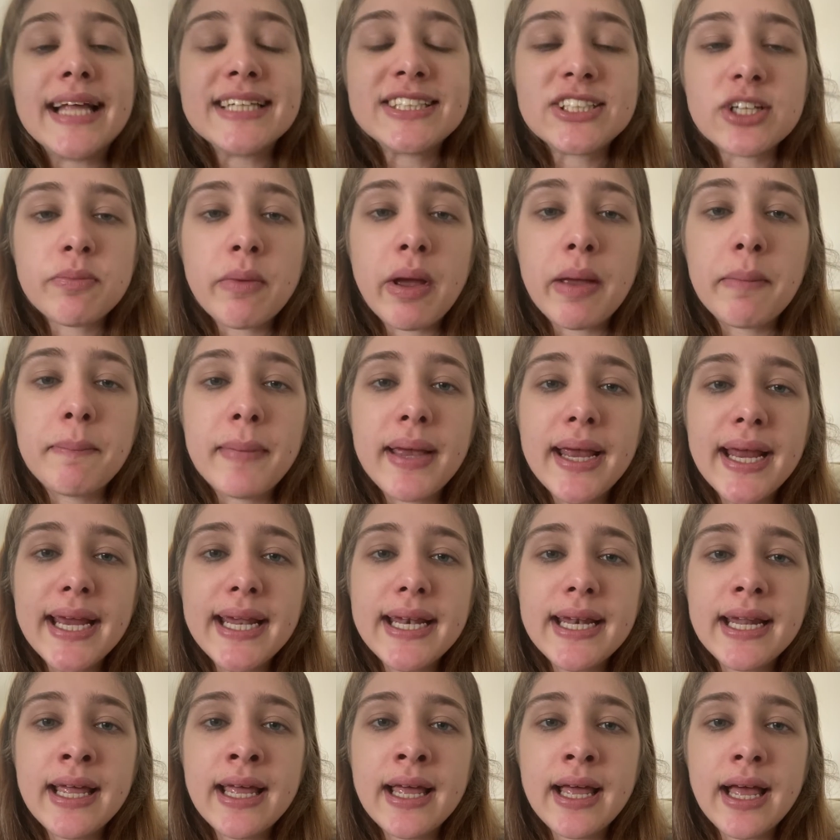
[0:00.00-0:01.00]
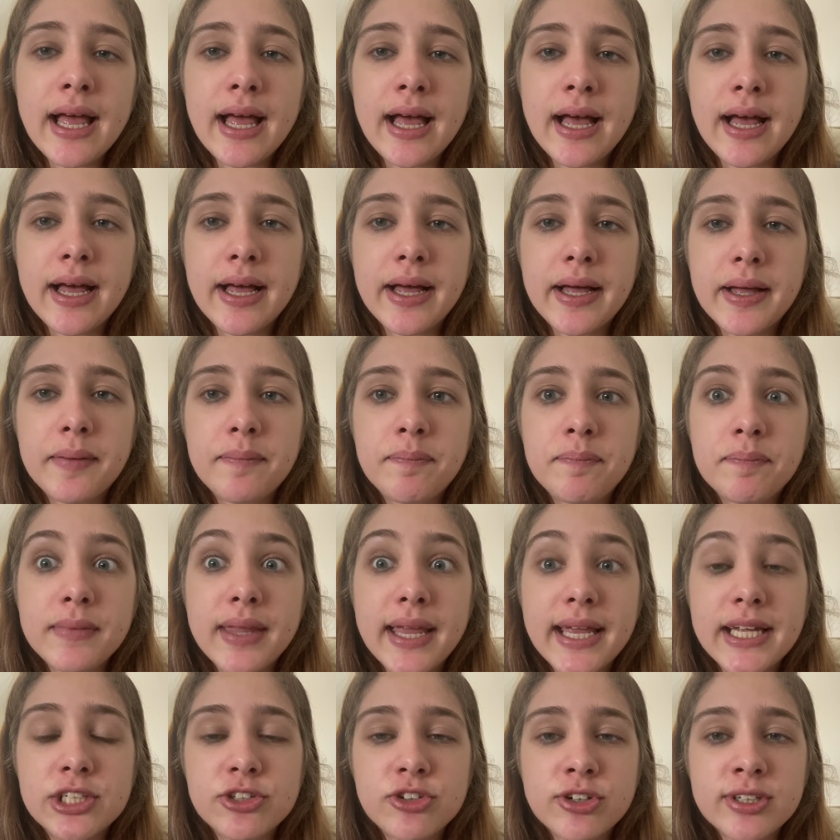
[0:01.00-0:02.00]
And so my main
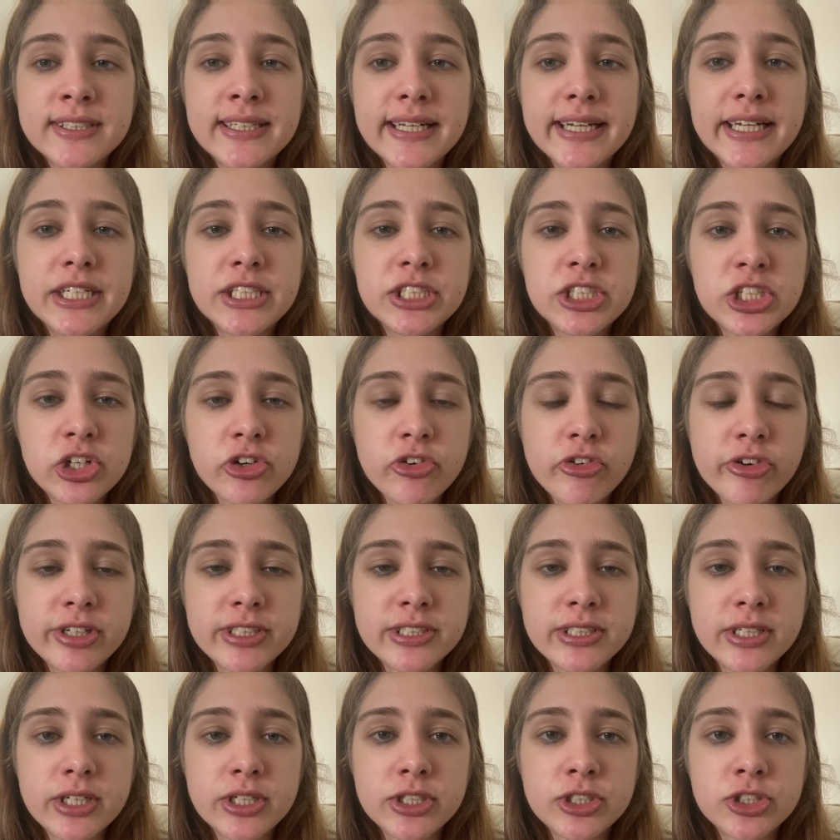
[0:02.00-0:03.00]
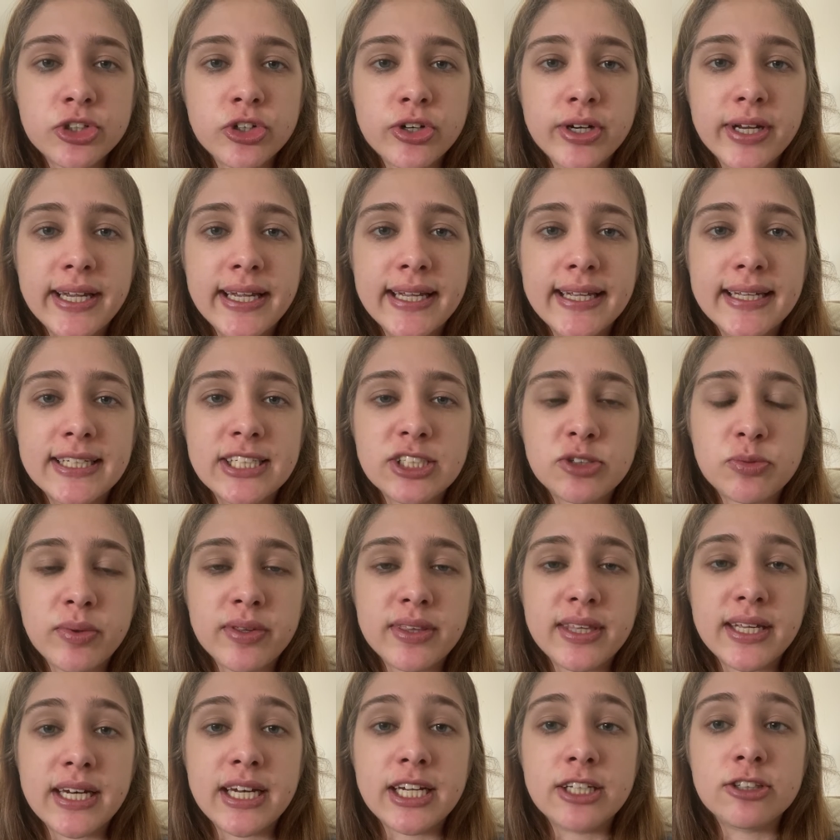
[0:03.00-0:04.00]
interest in children's literature is
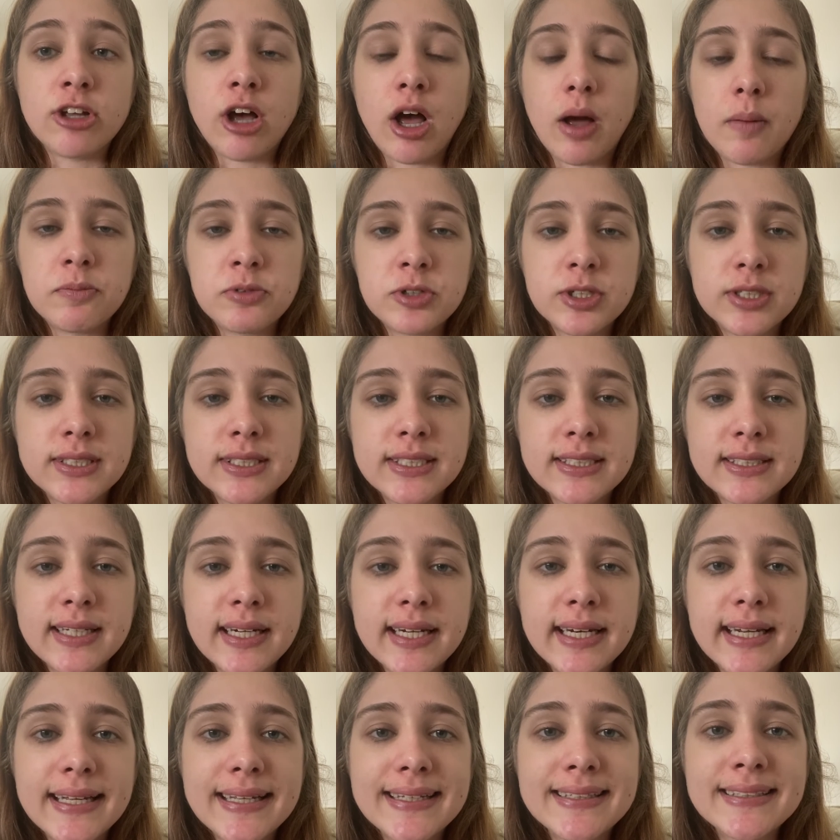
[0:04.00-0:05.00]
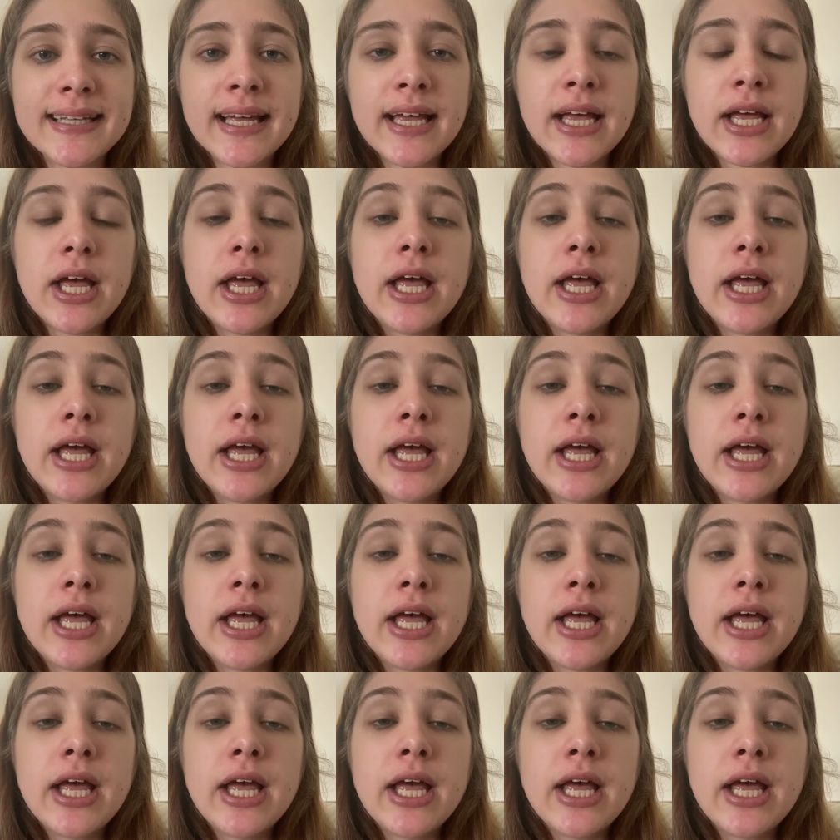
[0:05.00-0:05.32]
within adoption studies,